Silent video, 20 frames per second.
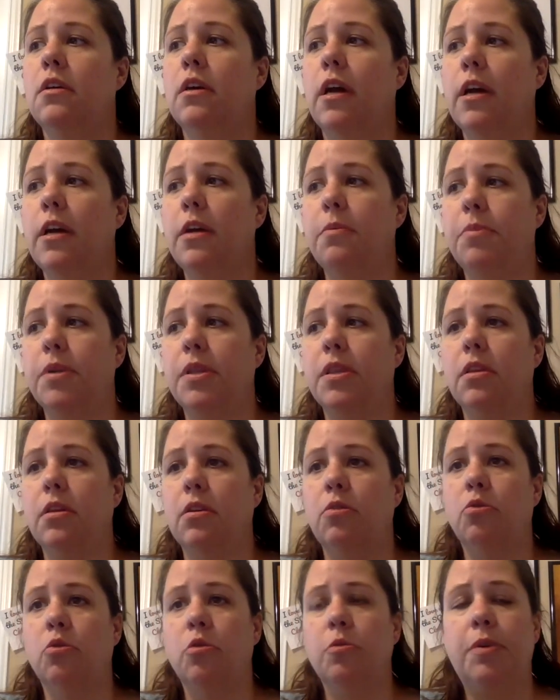Right, but the
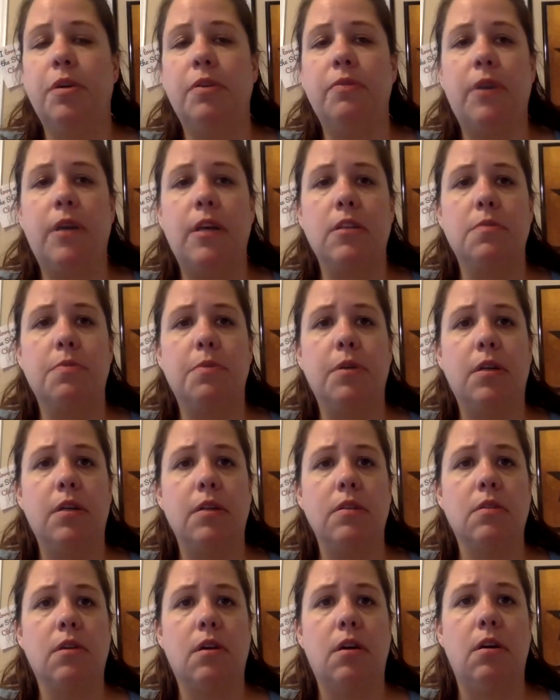group on Facebook
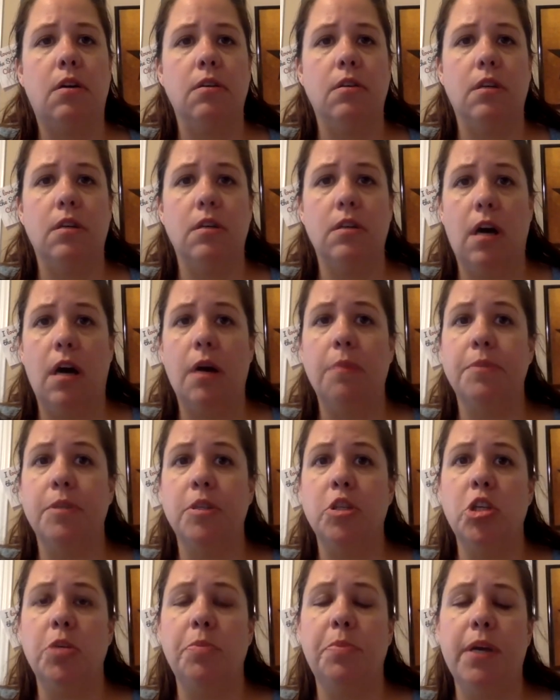is called Adopt a
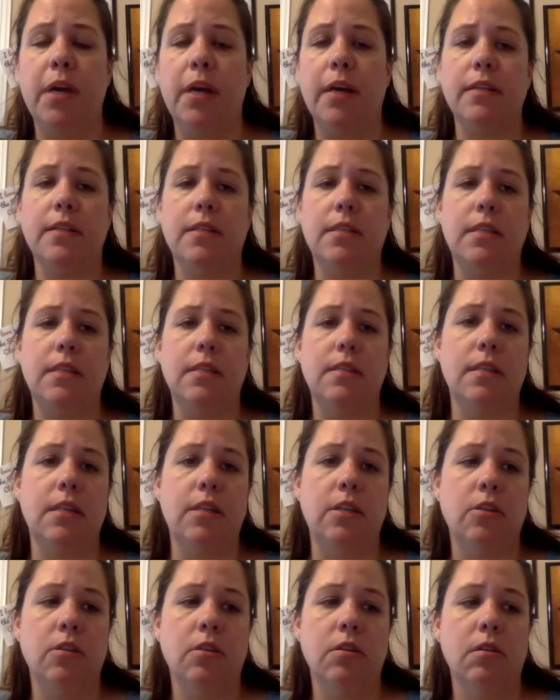GPISD
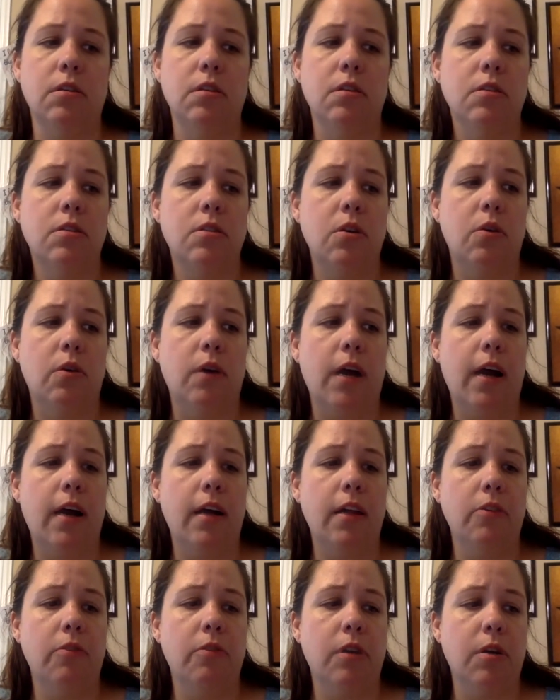Senior. So I
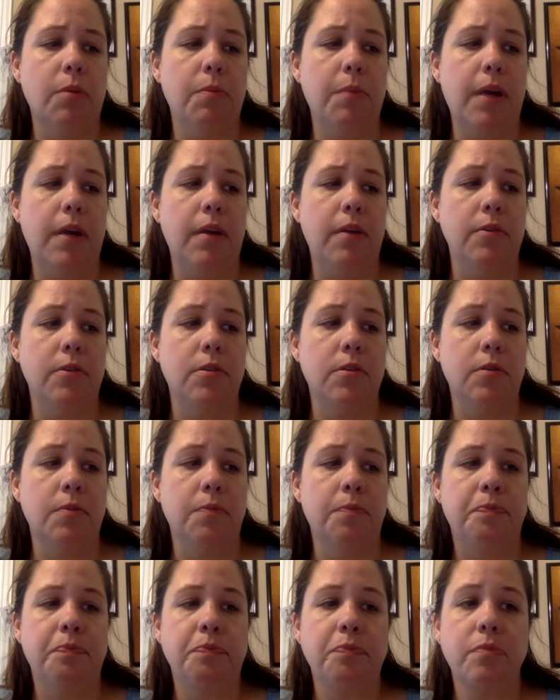highly recommend.
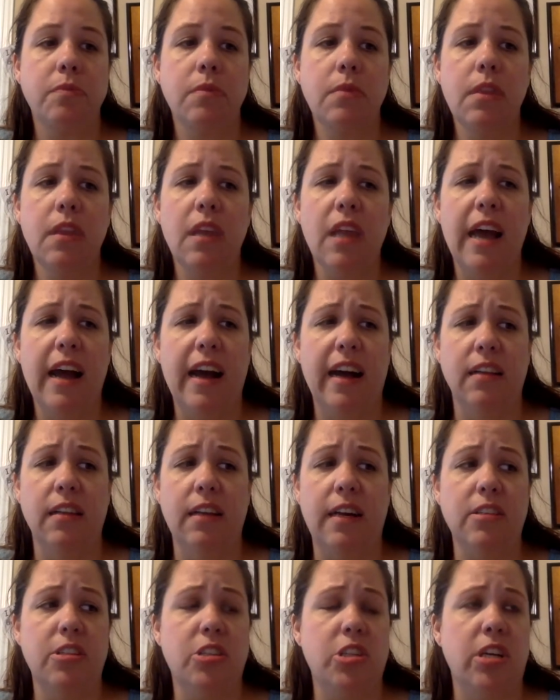At
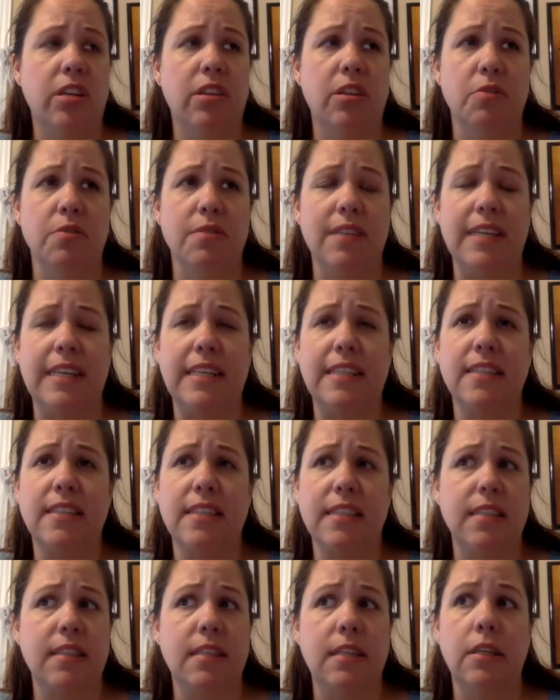last check, there was like
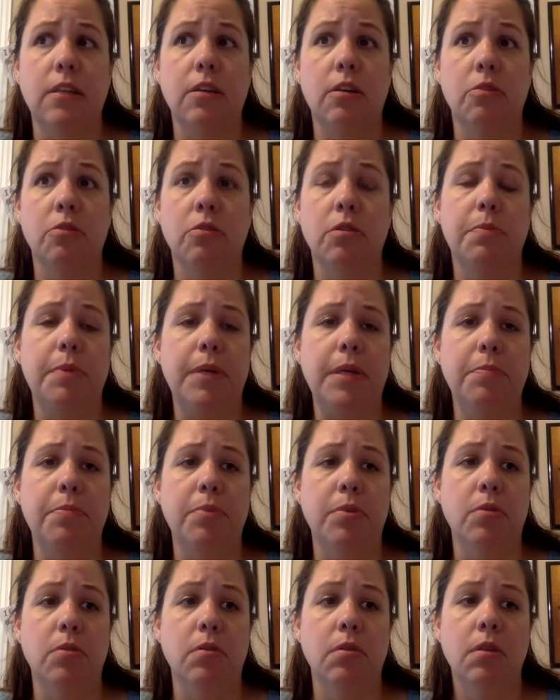1,600
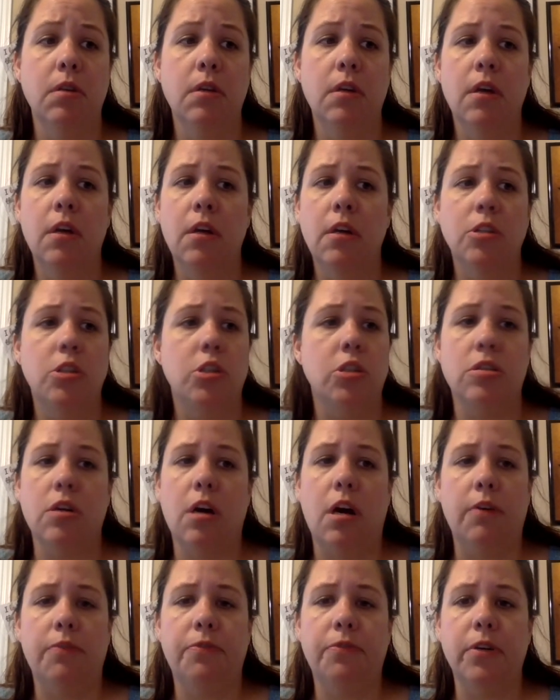people just
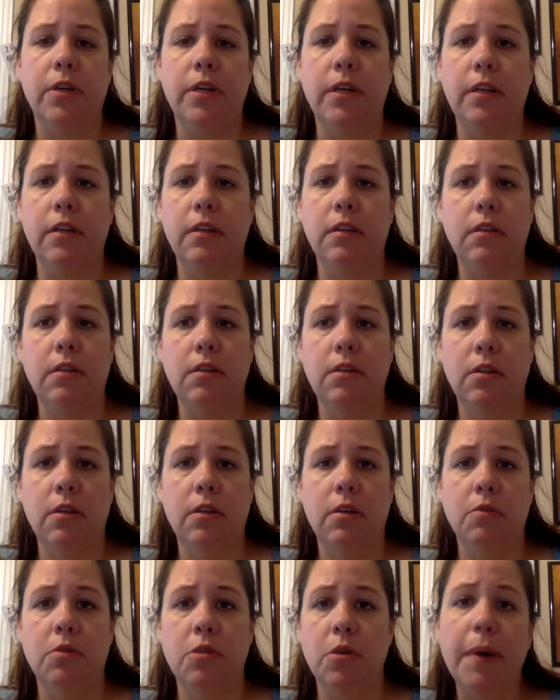offering, you
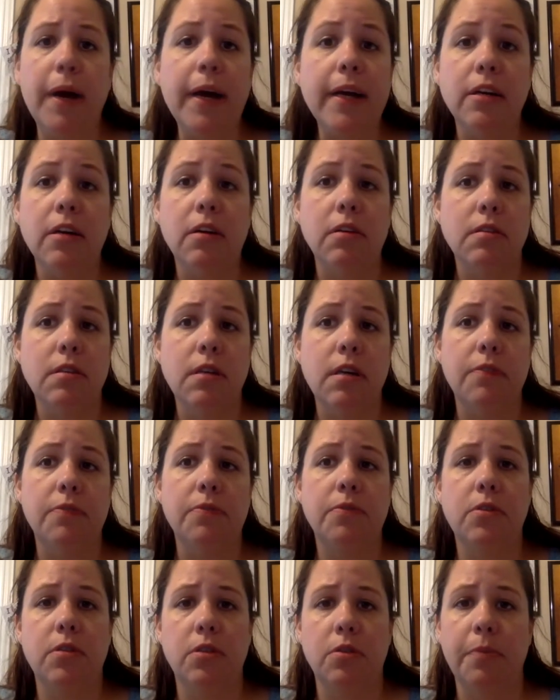know, to buy y'all stuff
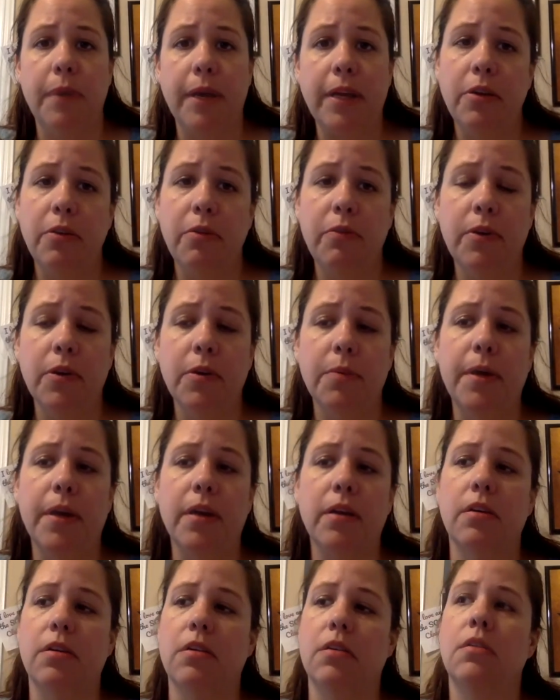to make you feel
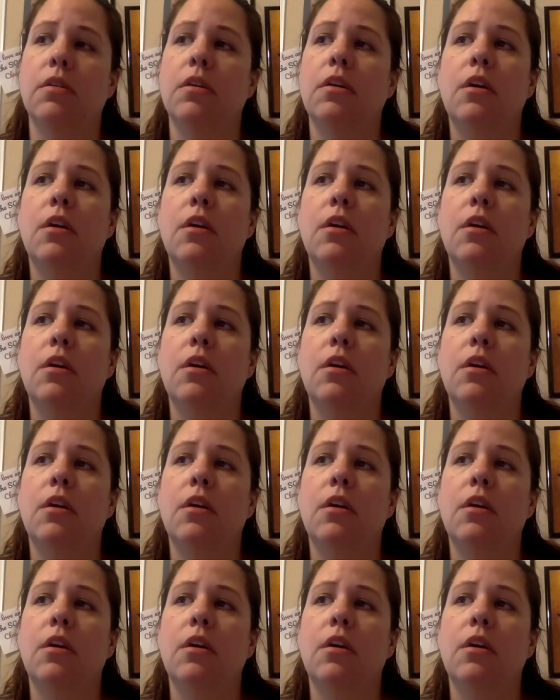better